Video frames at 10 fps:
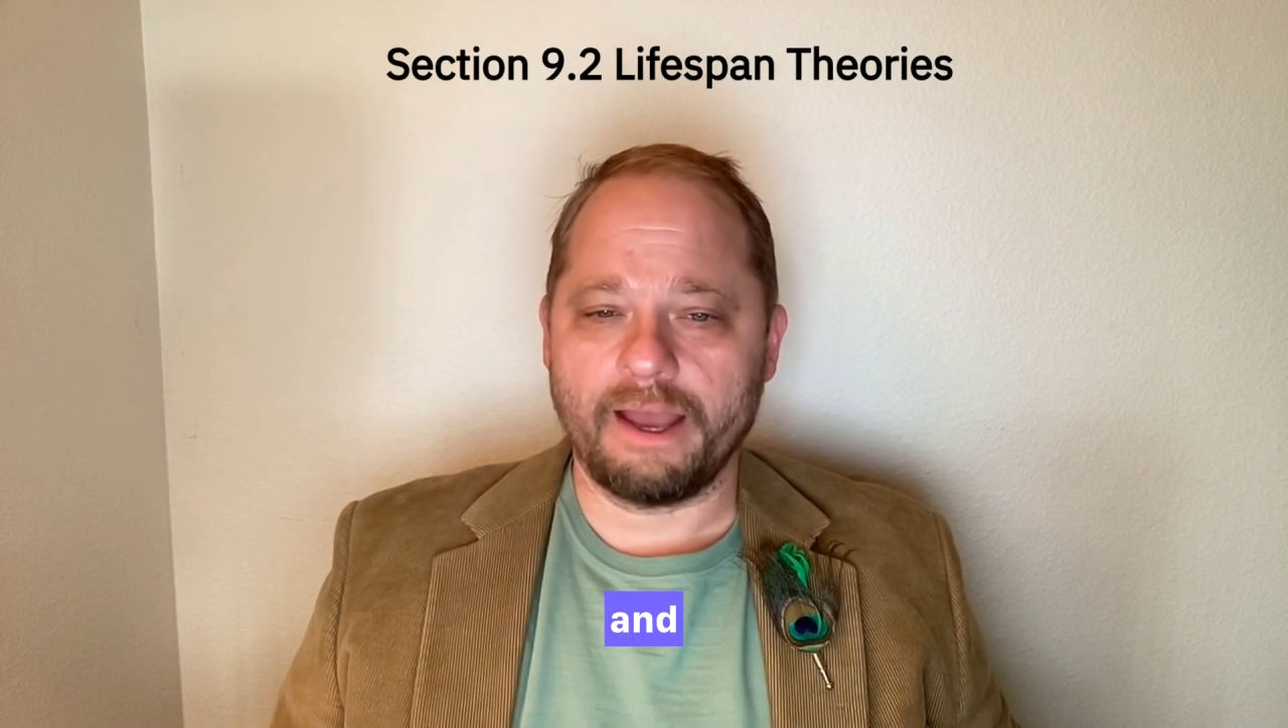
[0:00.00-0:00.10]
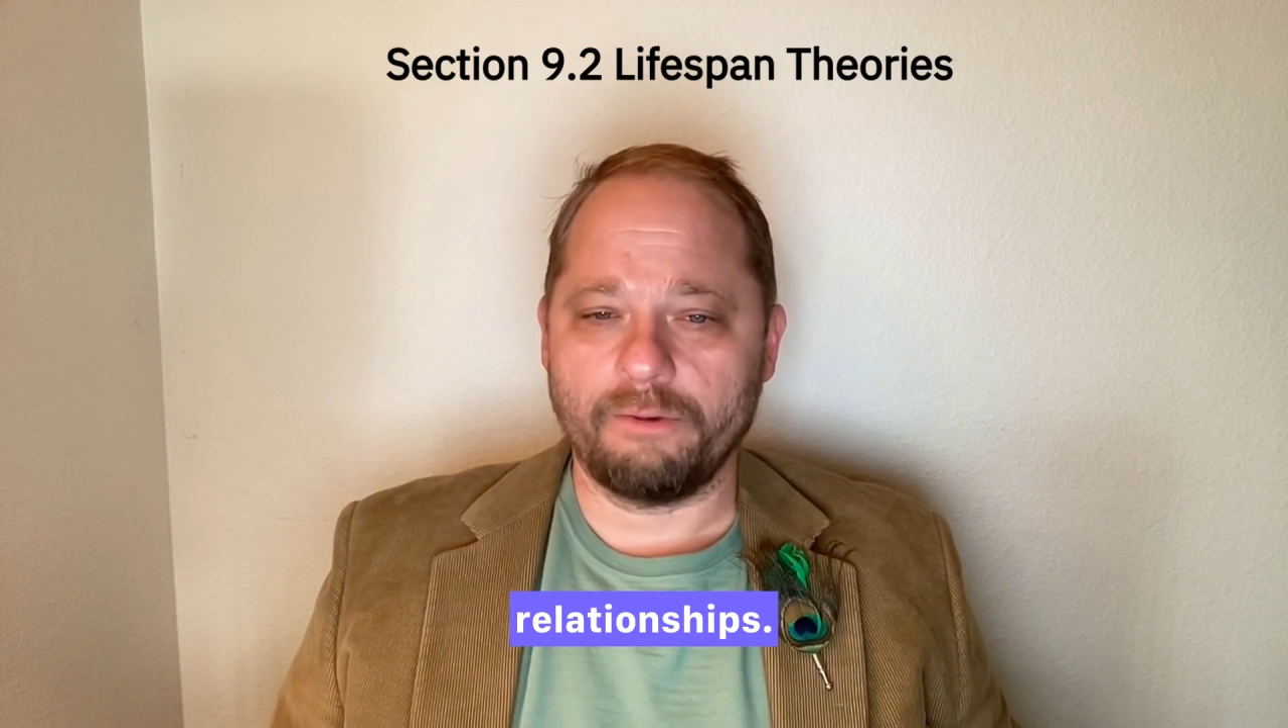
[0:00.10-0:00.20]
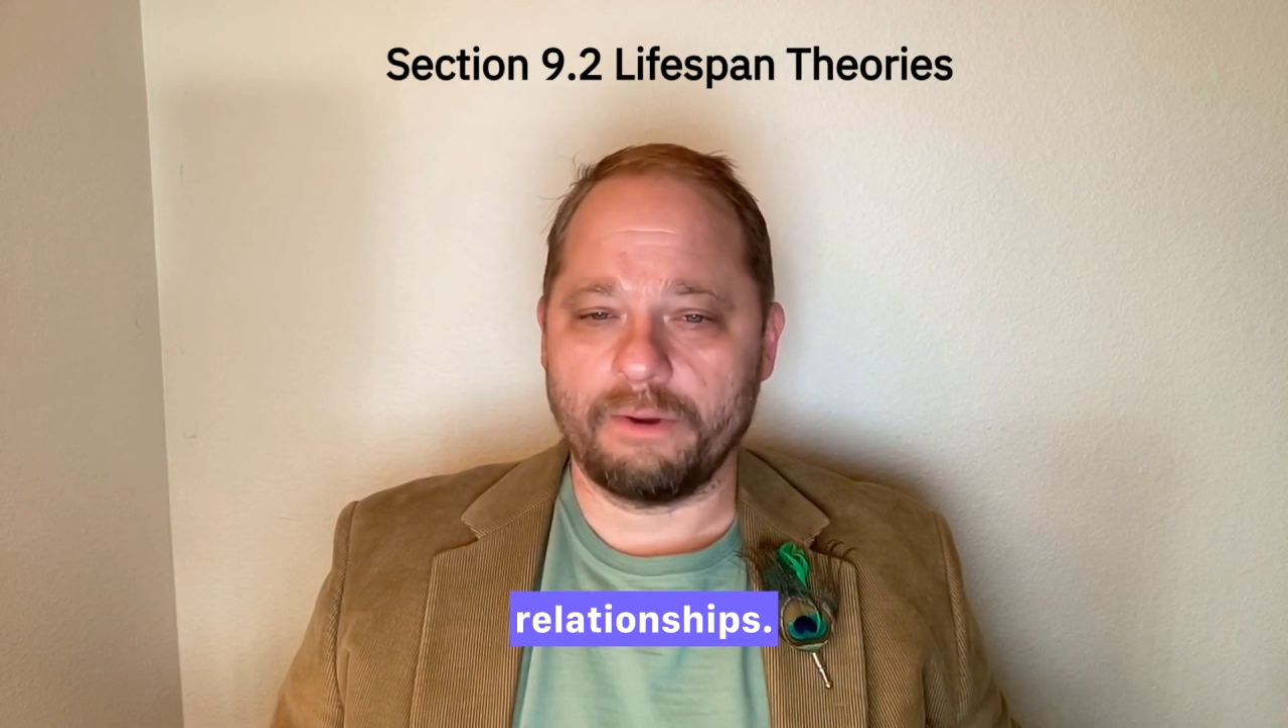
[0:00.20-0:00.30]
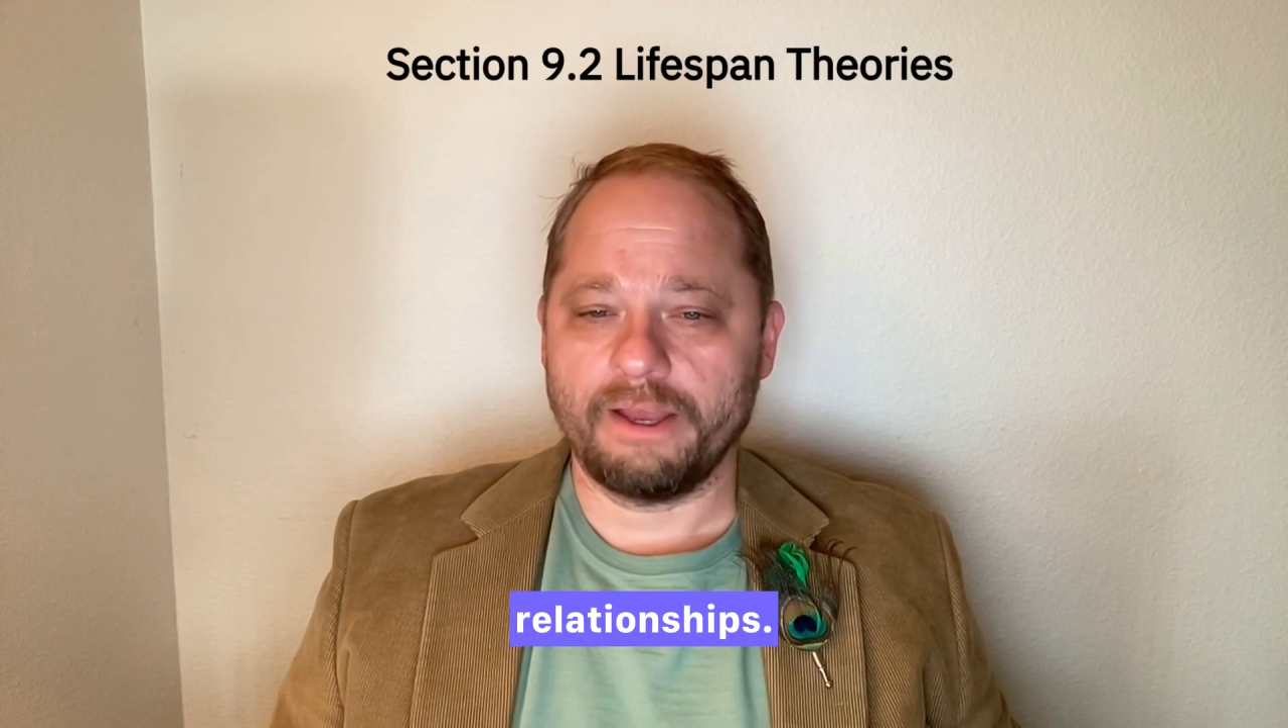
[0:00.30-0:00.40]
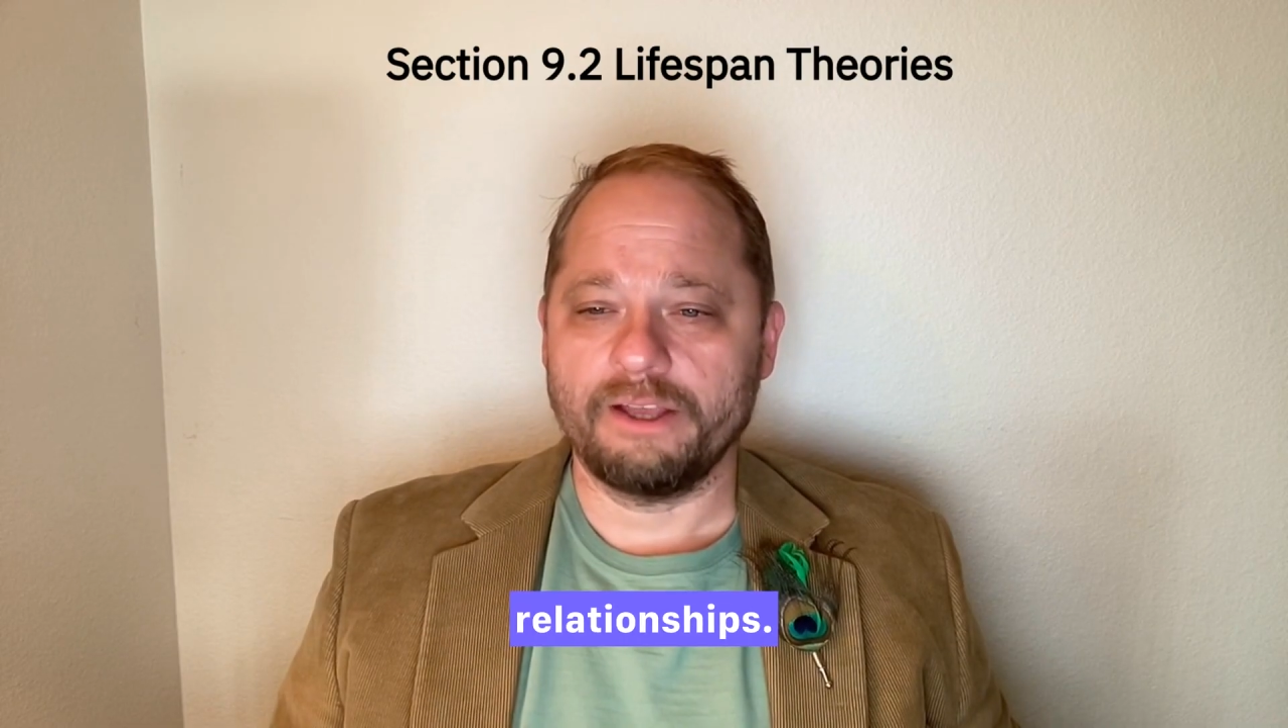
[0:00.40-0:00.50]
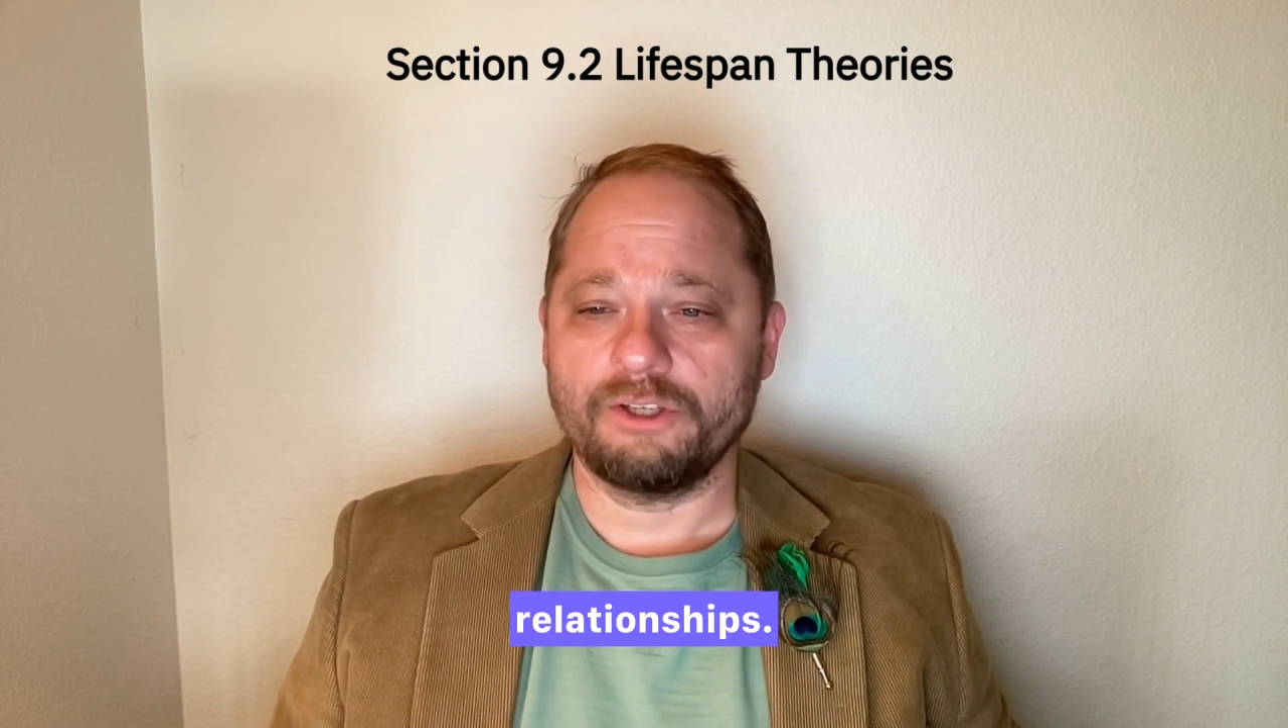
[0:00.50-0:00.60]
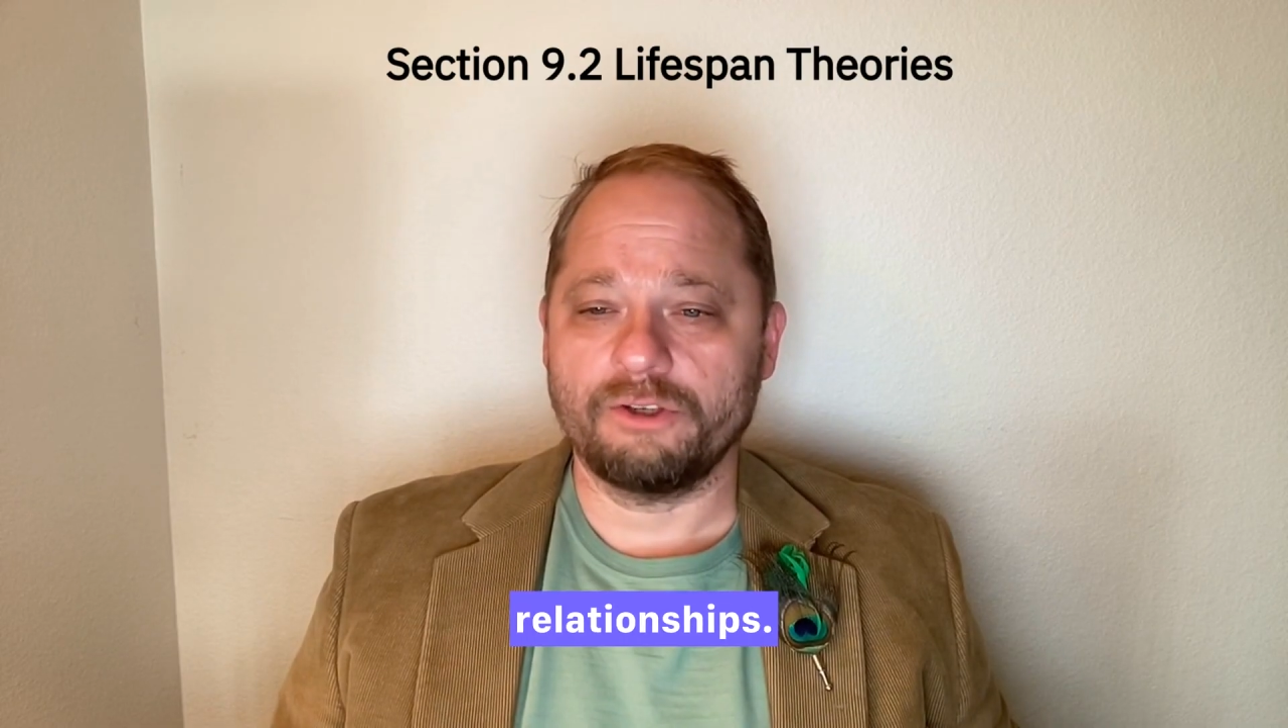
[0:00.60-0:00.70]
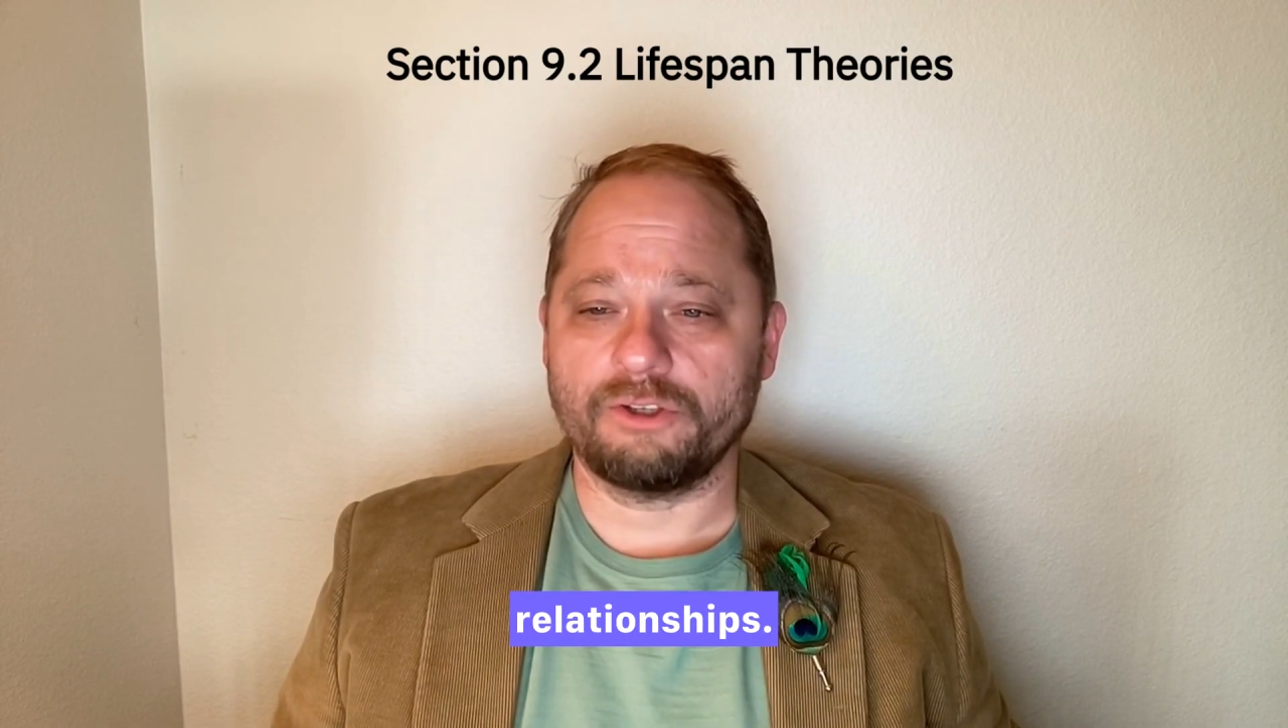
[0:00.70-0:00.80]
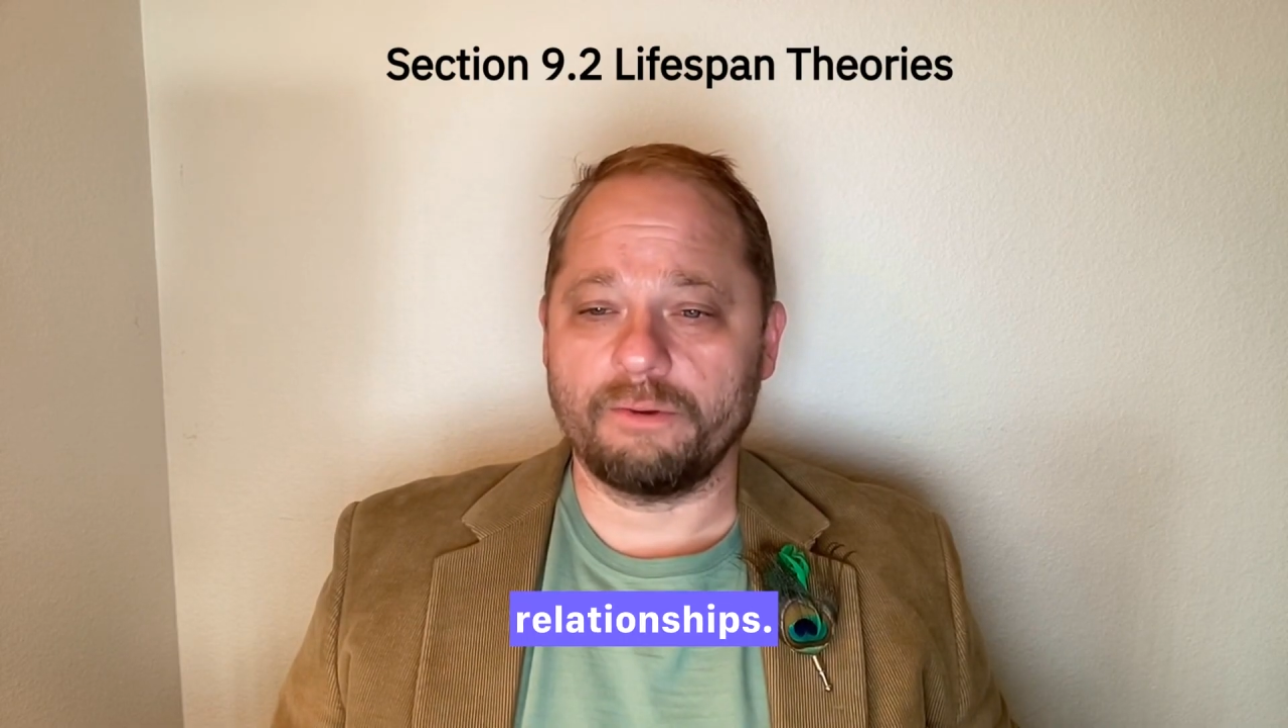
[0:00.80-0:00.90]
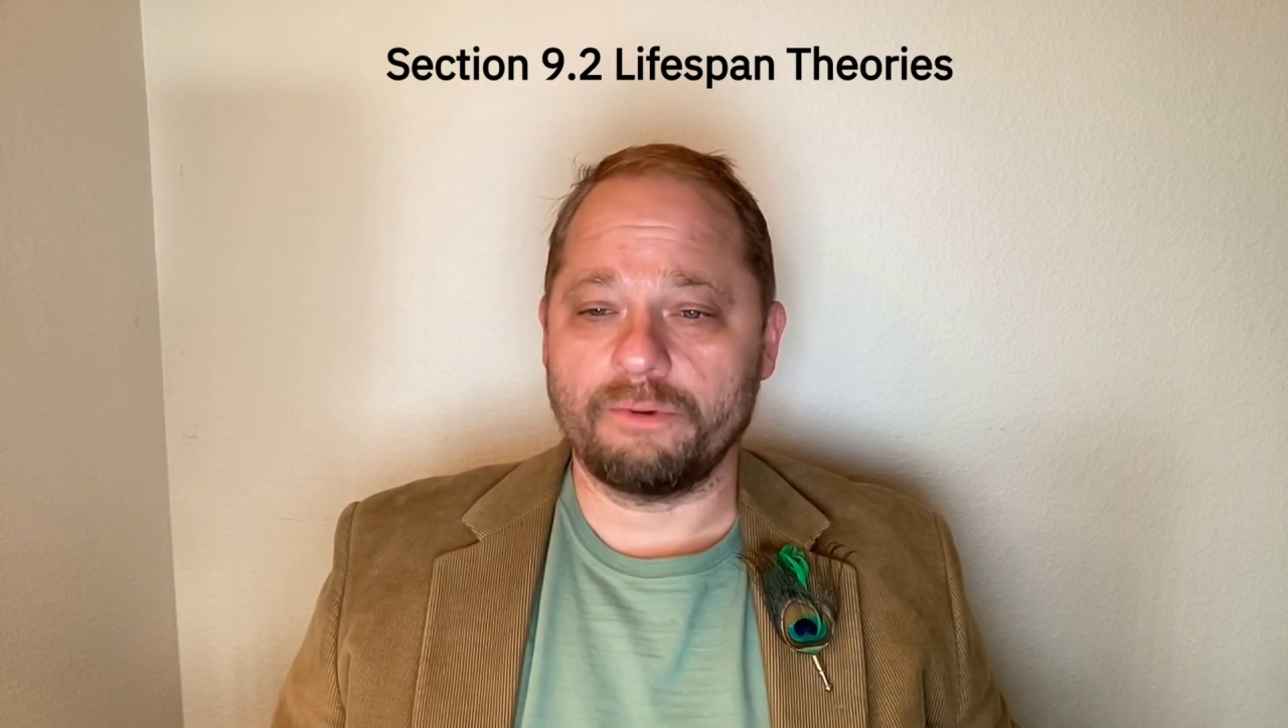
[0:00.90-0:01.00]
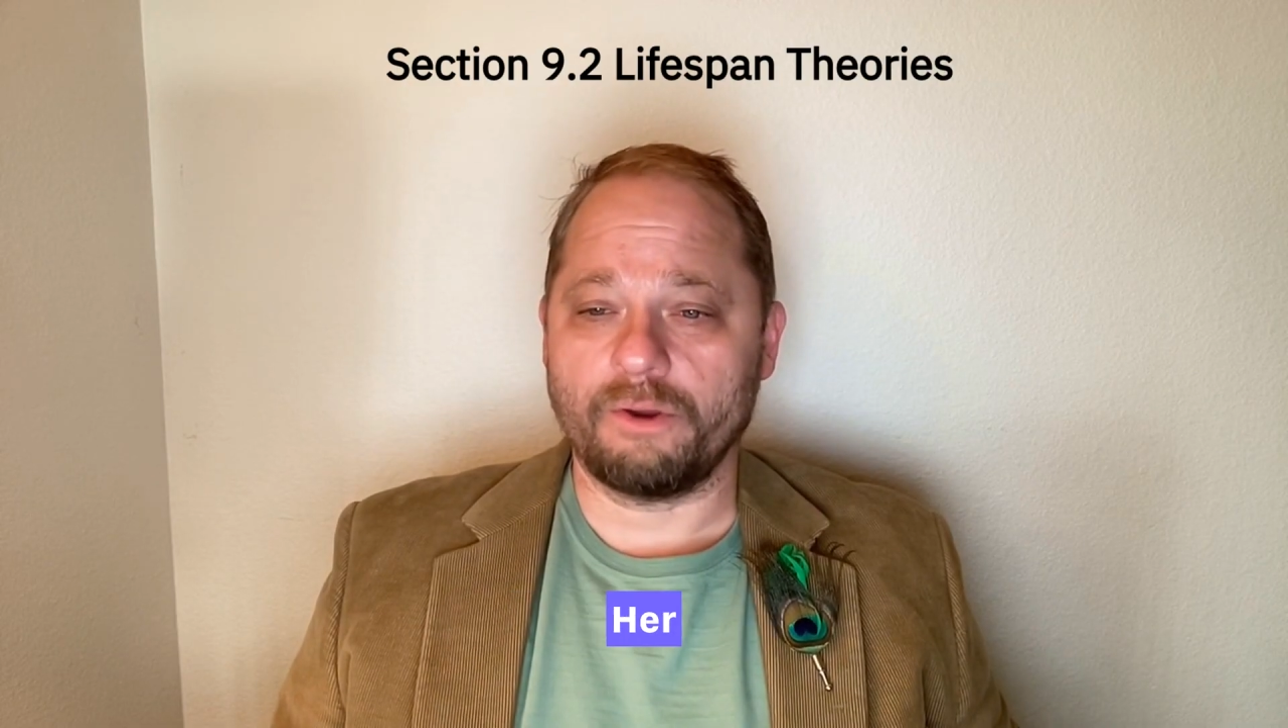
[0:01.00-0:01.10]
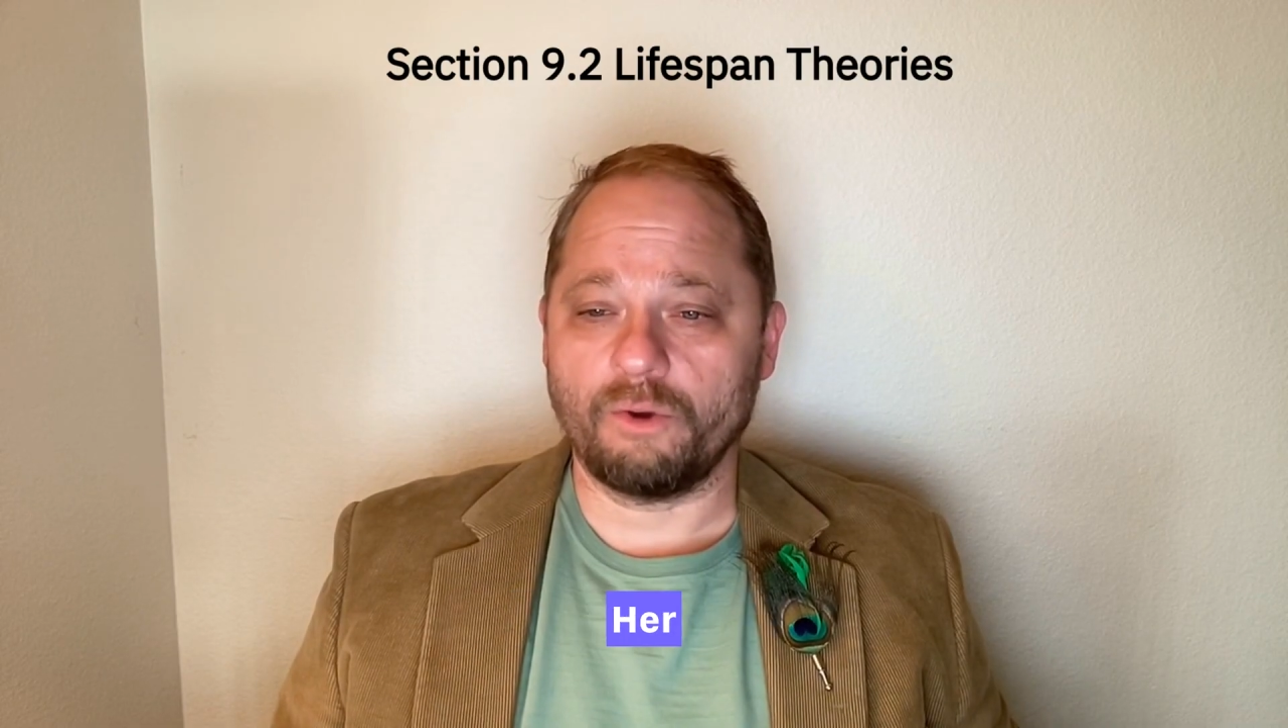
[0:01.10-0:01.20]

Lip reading: and relationships.